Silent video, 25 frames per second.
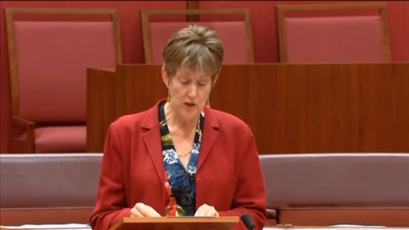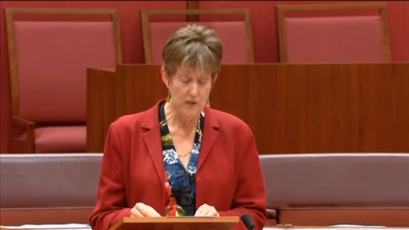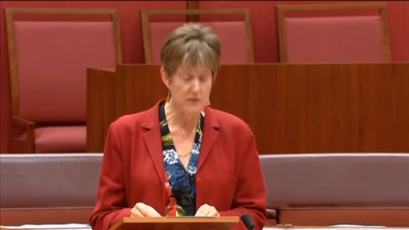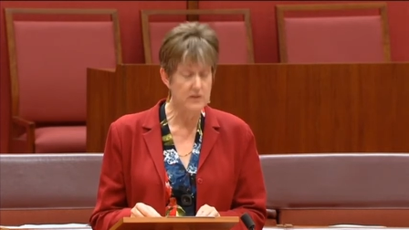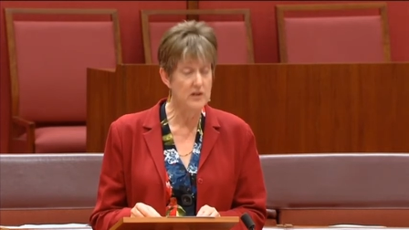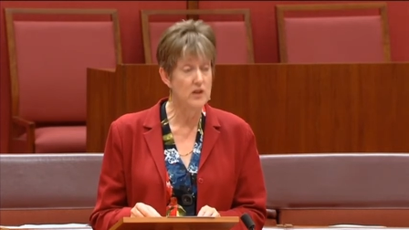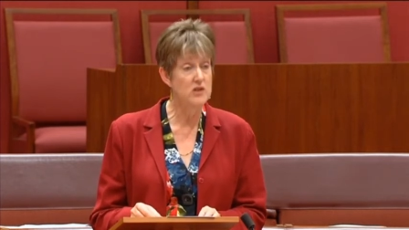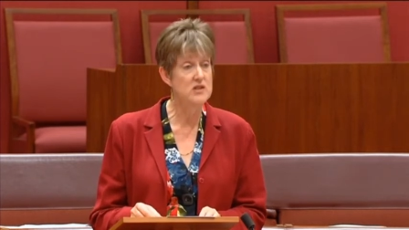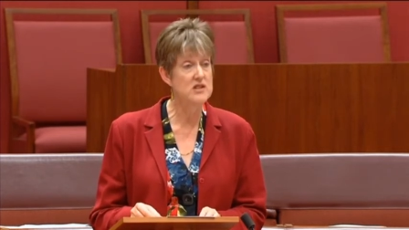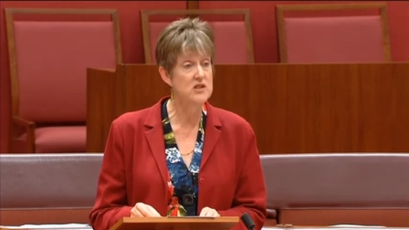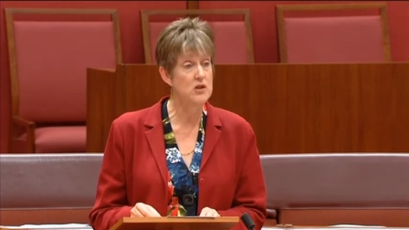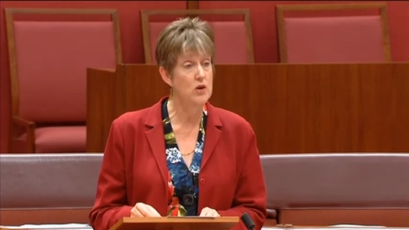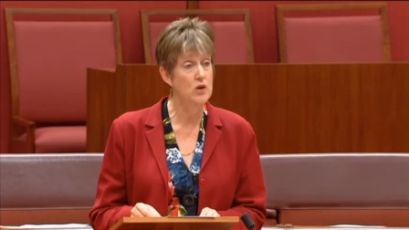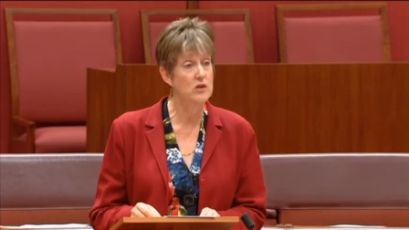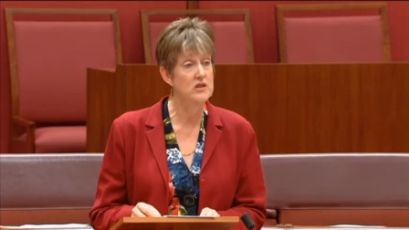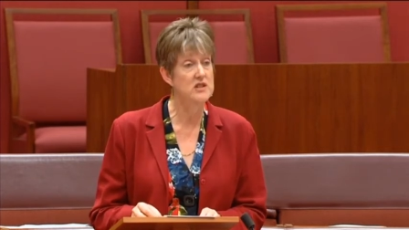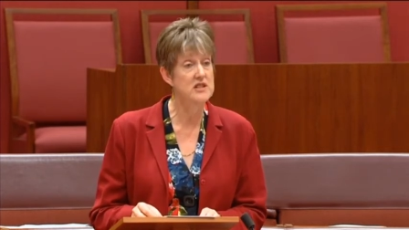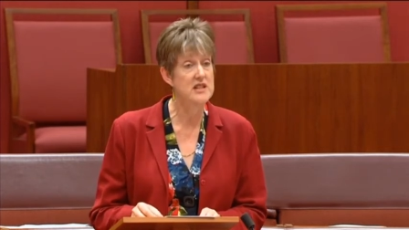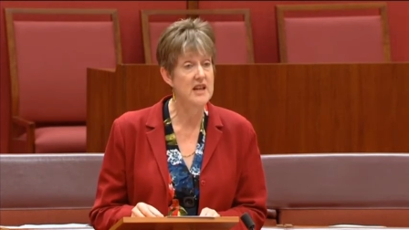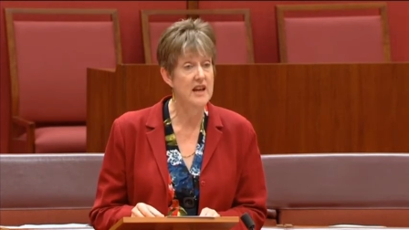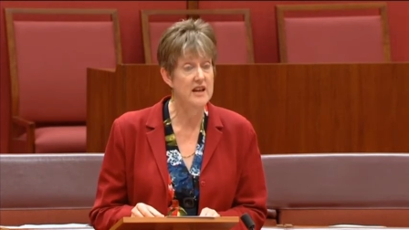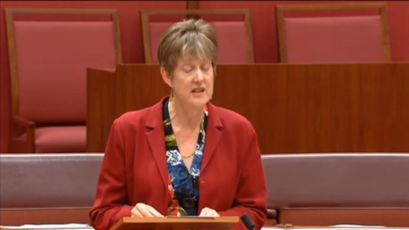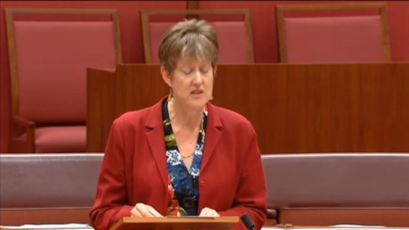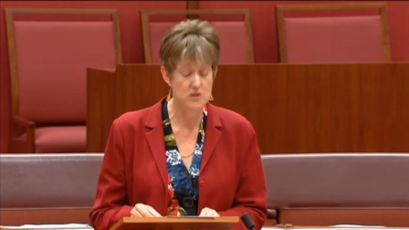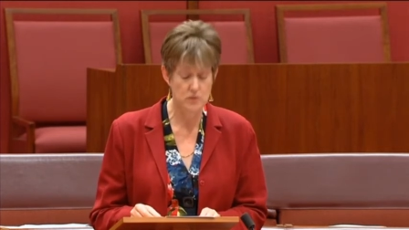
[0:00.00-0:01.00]
have lost
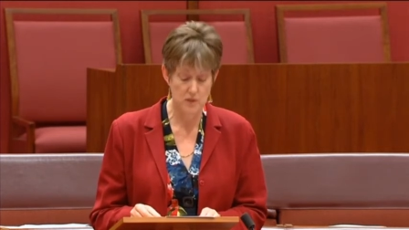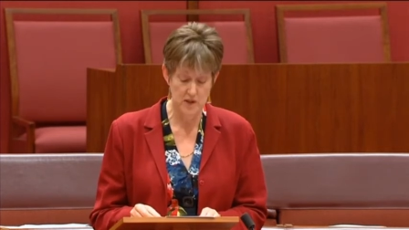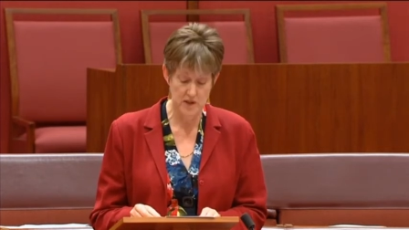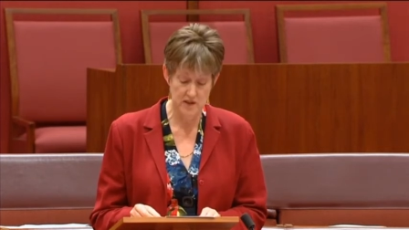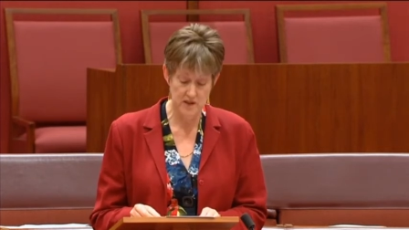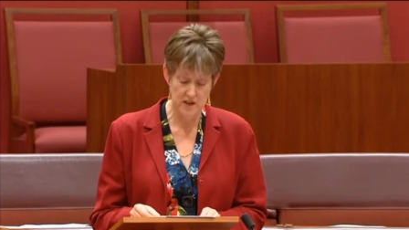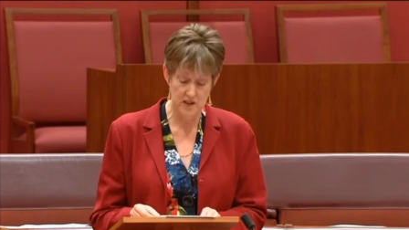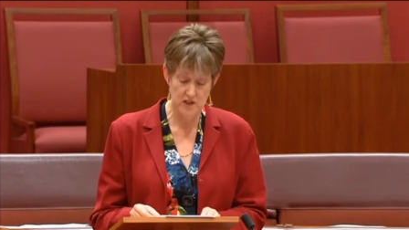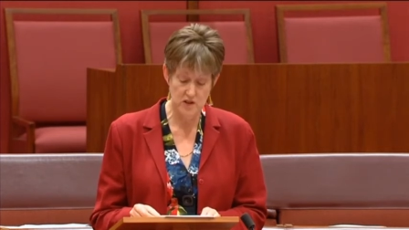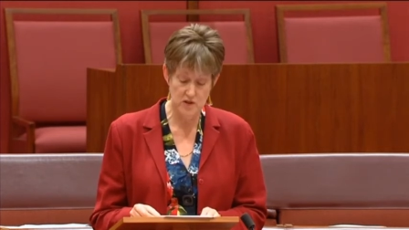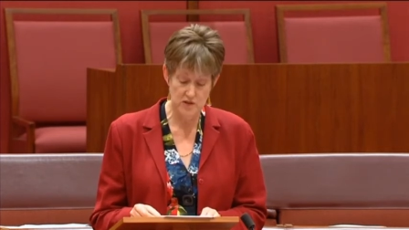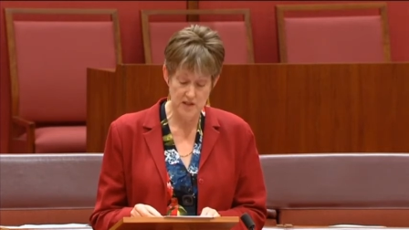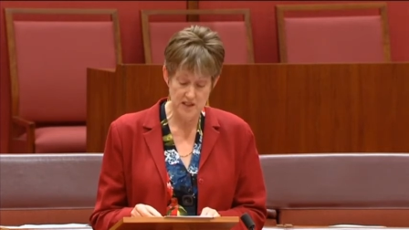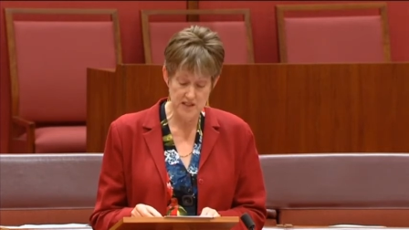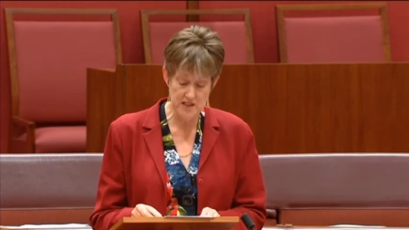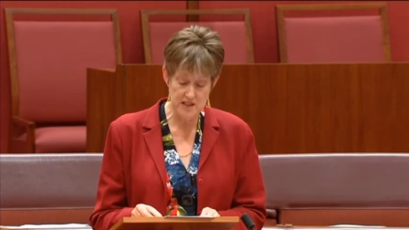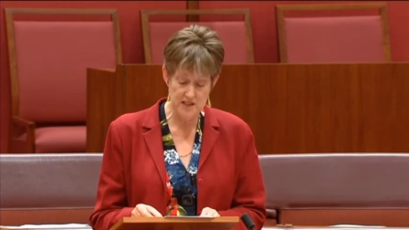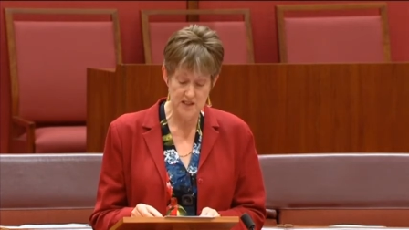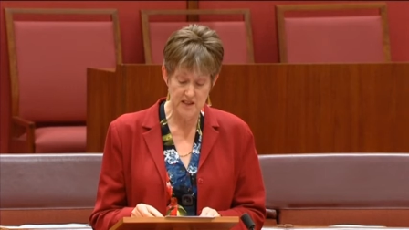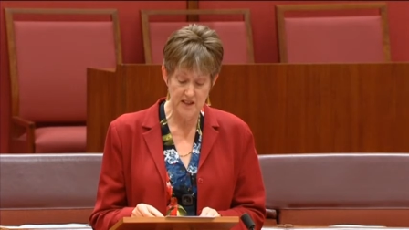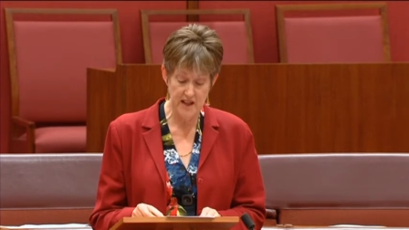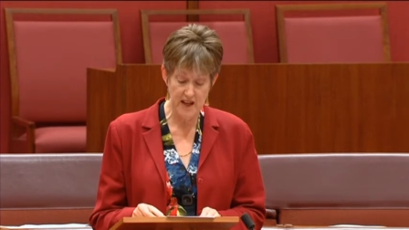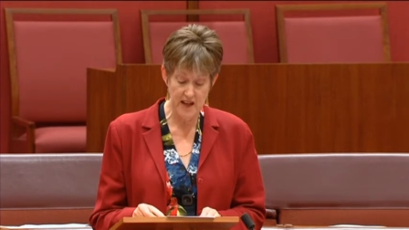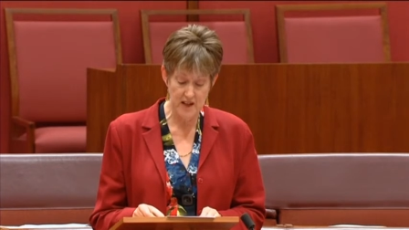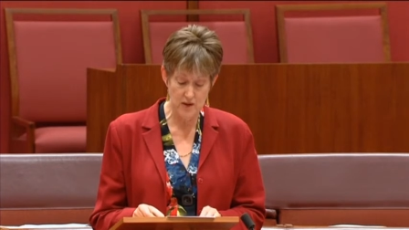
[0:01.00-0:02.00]
contact with a
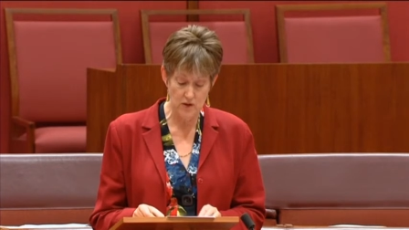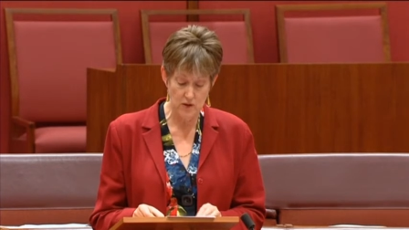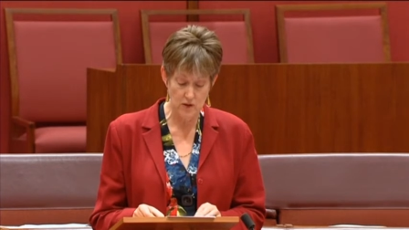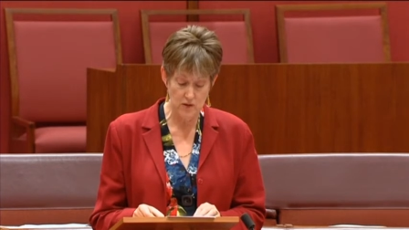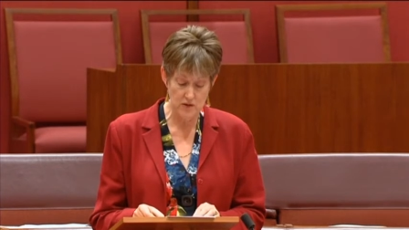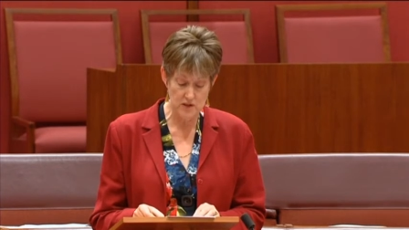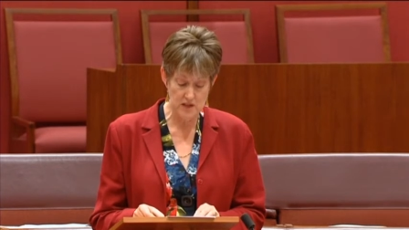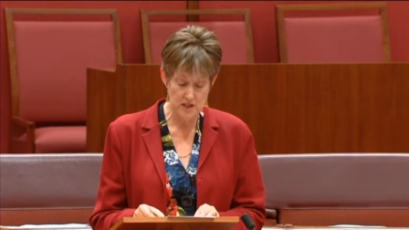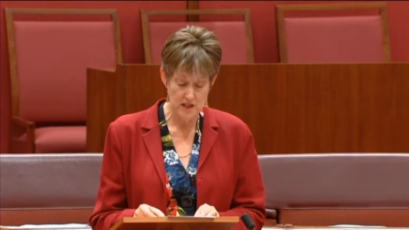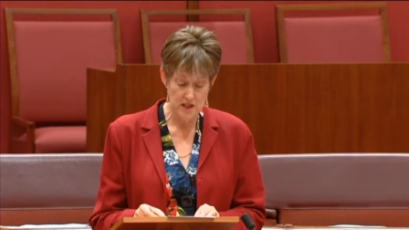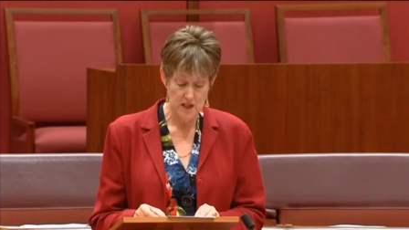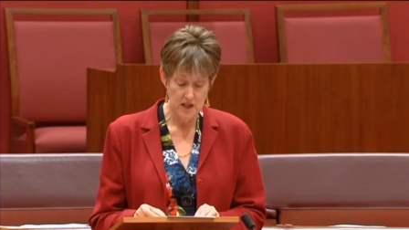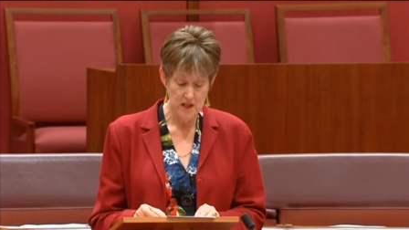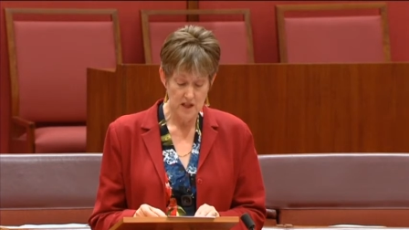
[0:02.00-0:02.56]
trusted adult,